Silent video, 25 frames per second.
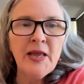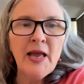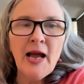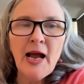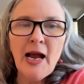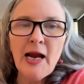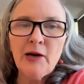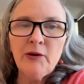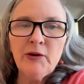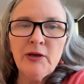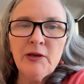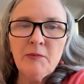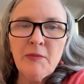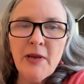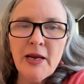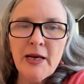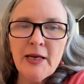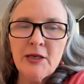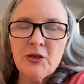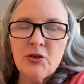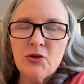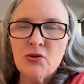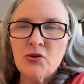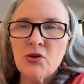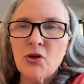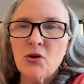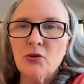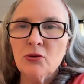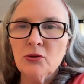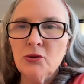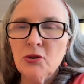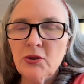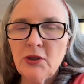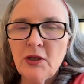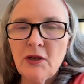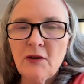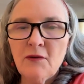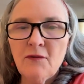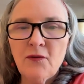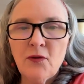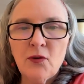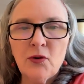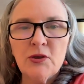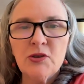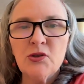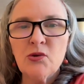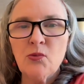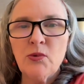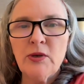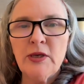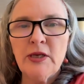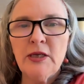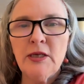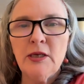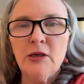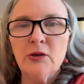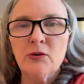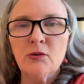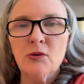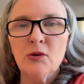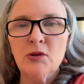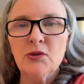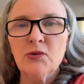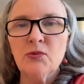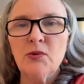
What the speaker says: Hiring managers are looking for a 20-year-old